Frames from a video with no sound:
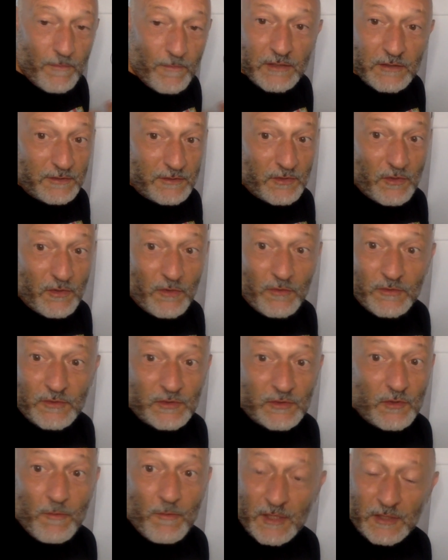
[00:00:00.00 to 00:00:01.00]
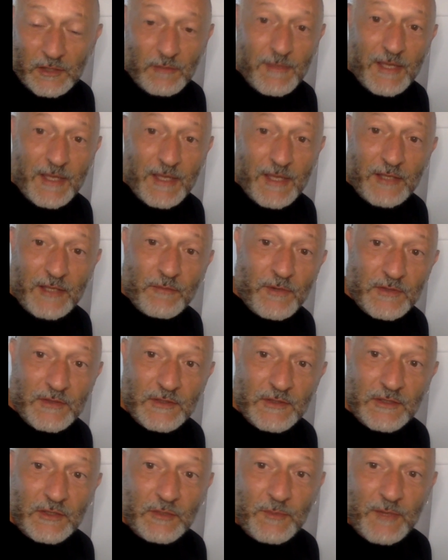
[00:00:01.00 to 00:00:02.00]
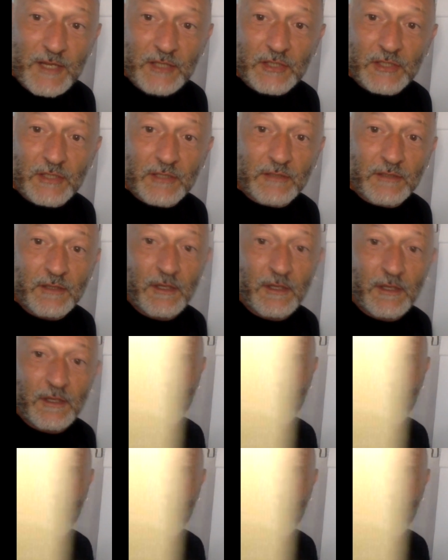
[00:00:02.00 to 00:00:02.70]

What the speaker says: It shows so much about the person's expression.